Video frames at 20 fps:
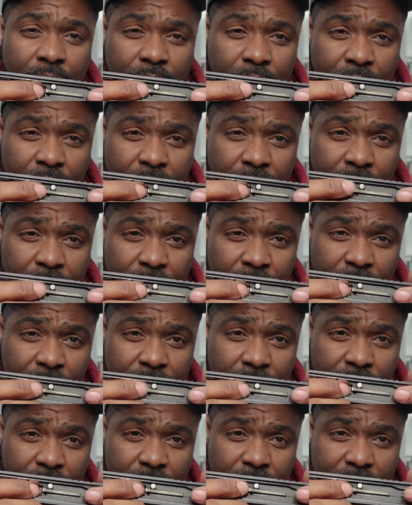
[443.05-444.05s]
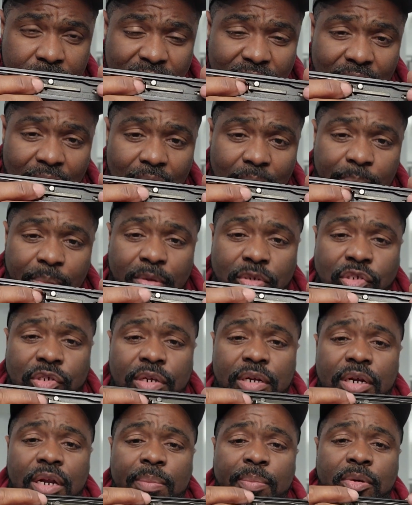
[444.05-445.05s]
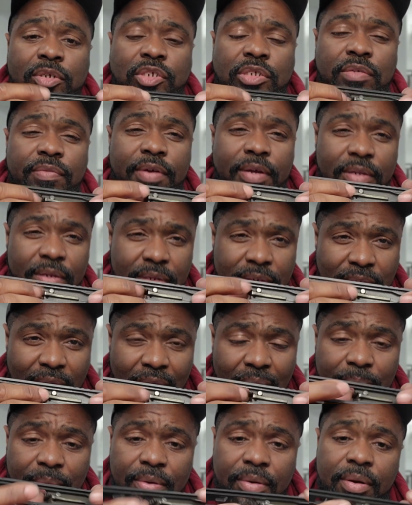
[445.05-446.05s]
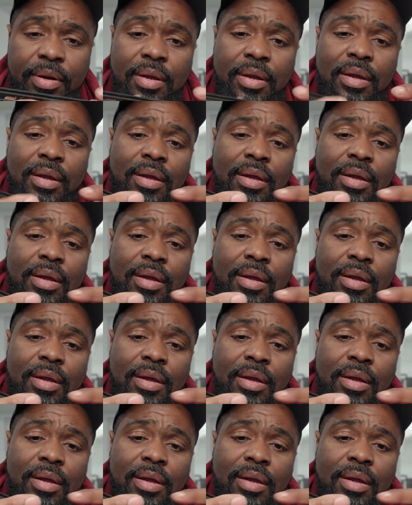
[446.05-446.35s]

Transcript: the slide pusher here that pushes around to the chamber,